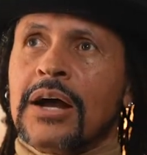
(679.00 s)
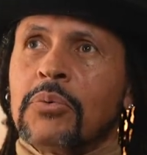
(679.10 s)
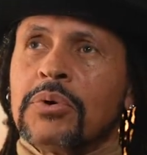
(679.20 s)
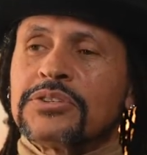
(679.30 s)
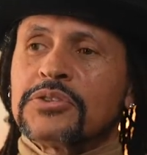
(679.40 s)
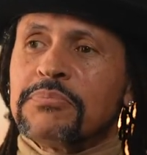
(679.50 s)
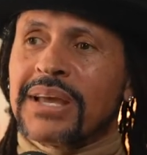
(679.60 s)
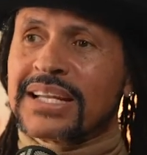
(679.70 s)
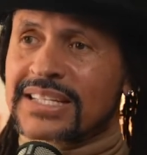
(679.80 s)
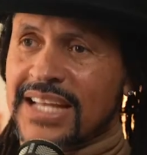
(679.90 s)
want to
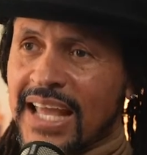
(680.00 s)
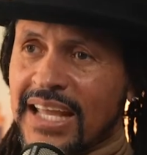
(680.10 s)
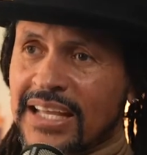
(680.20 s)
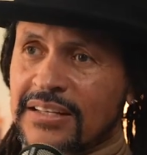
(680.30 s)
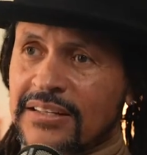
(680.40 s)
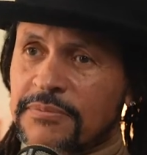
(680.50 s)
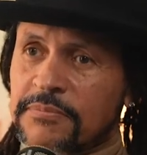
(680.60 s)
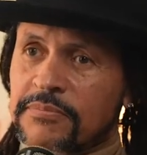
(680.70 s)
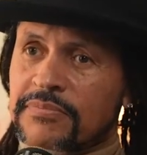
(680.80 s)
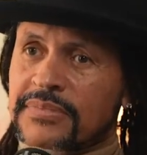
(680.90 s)
maintain
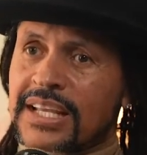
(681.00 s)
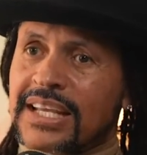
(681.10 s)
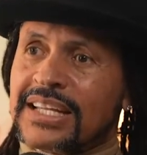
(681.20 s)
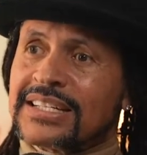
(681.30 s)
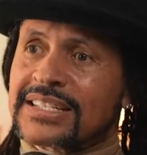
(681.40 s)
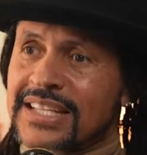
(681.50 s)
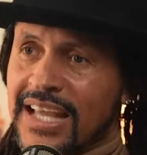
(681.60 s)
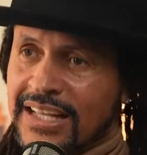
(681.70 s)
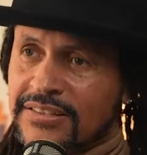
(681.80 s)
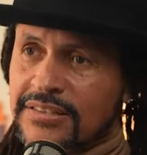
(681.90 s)
an
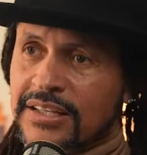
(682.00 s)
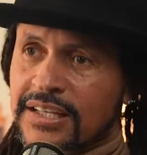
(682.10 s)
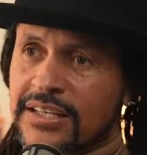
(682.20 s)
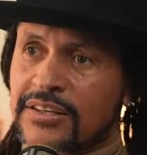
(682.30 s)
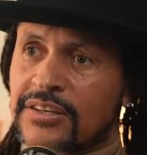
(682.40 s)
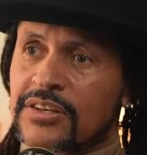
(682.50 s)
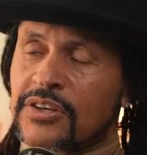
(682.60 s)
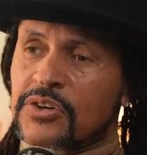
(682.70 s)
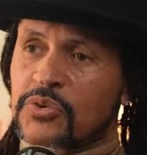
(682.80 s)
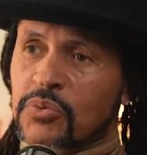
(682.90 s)
intensely
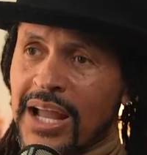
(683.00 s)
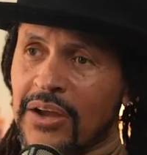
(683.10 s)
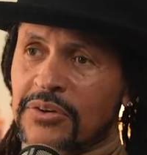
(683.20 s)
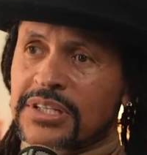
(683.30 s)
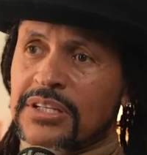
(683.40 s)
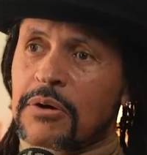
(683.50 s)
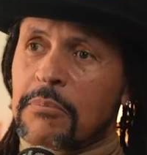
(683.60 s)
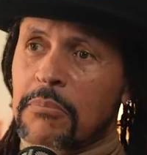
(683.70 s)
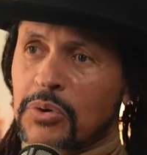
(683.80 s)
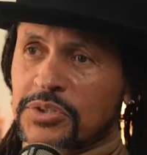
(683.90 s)
grounded
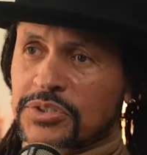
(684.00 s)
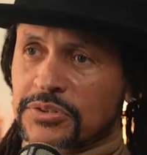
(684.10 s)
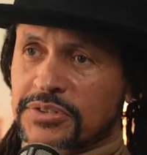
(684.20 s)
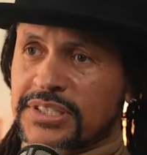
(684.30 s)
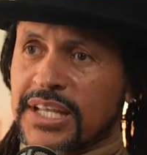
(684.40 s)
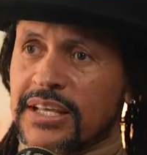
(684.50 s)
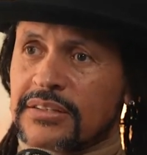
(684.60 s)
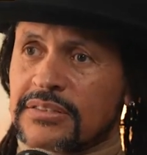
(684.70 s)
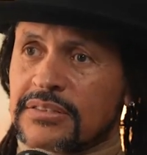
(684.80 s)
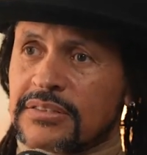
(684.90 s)
emotional state.
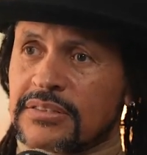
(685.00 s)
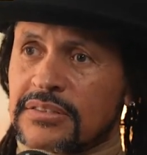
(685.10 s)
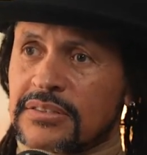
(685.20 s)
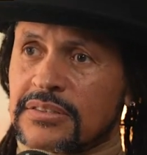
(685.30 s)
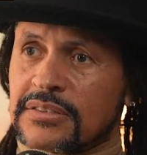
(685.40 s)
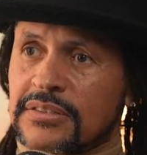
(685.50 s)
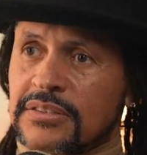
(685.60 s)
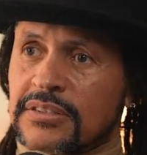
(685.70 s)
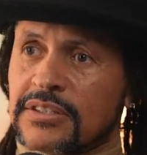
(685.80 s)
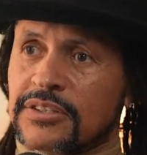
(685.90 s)

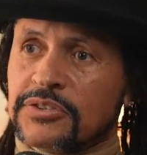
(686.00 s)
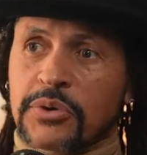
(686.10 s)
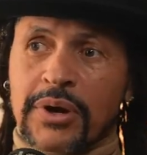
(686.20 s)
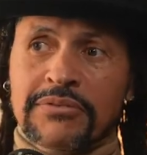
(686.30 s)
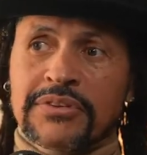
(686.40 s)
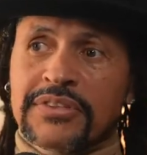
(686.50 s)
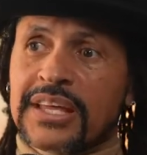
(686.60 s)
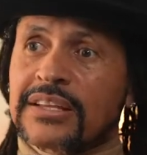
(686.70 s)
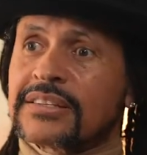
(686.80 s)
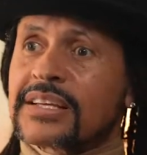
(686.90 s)
So
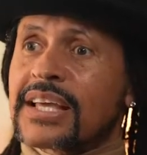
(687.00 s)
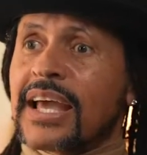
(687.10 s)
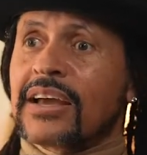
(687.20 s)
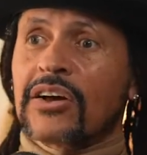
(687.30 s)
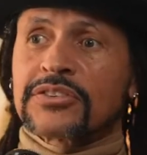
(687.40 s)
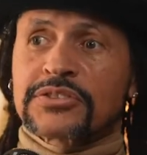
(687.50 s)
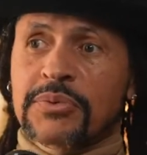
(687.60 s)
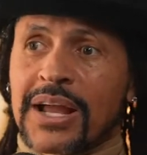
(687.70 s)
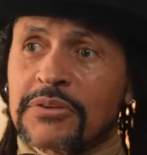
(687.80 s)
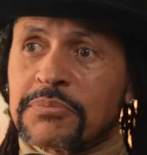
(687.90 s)
everything's in chaos
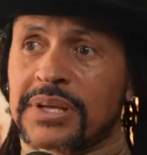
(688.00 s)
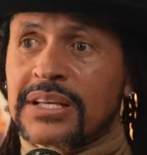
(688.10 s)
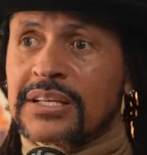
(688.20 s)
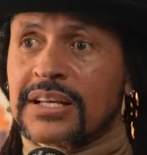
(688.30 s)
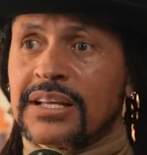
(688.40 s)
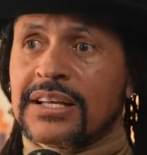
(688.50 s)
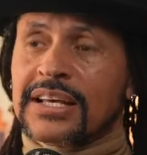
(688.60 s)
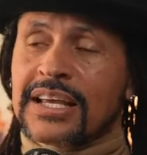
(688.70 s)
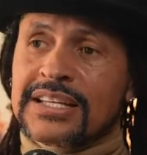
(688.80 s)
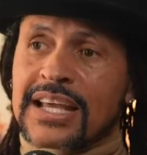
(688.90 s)
around me,
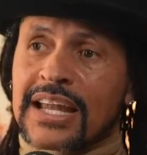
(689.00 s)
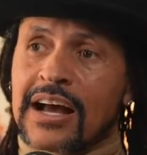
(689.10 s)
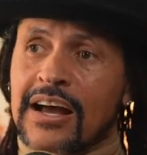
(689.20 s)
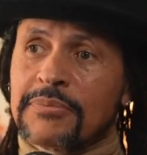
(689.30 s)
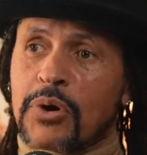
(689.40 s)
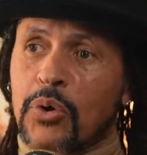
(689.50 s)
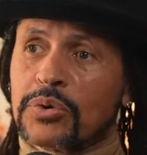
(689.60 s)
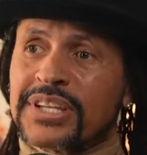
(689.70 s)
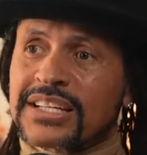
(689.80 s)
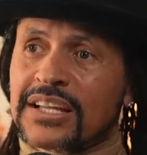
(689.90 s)
and yet I'm
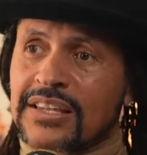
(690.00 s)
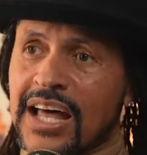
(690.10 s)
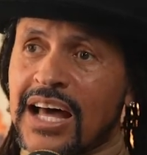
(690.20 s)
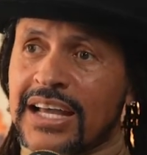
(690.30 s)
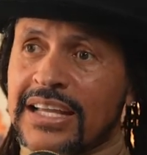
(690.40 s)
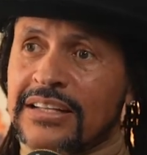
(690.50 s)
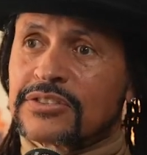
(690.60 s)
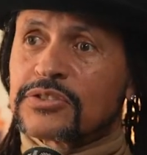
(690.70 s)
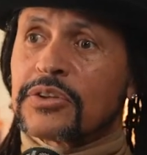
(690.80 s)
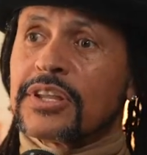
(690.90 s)
holding the line
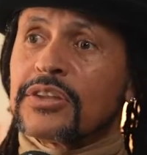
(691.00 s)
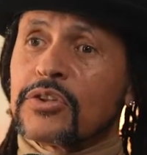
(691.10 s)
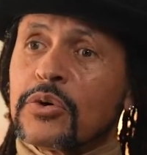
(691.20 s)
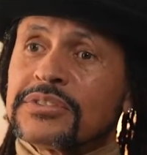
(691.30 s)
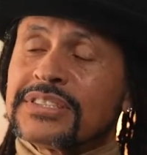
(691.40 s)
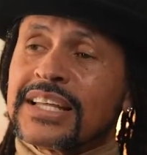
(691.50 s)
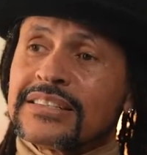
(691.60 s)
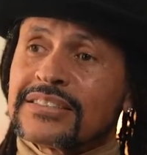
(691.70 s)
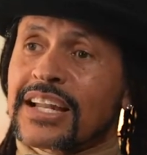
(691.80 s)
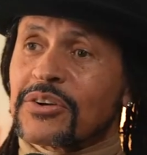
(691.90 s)
so that those
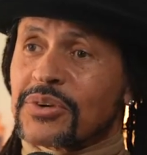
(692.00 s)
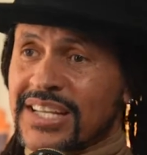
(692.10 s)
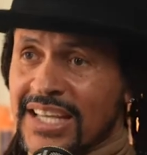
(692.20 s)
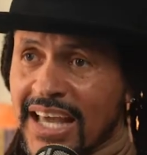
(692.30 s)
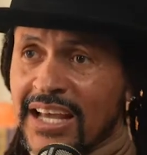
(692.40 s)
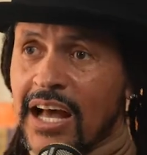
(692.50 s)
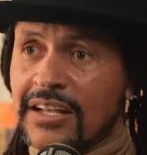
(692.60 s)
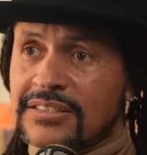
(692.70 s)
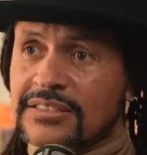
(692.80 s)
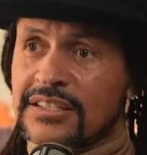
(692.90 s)
things that are in
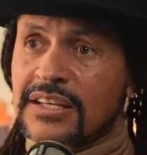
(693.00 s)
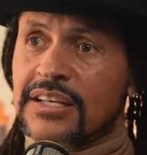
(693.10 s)
chaos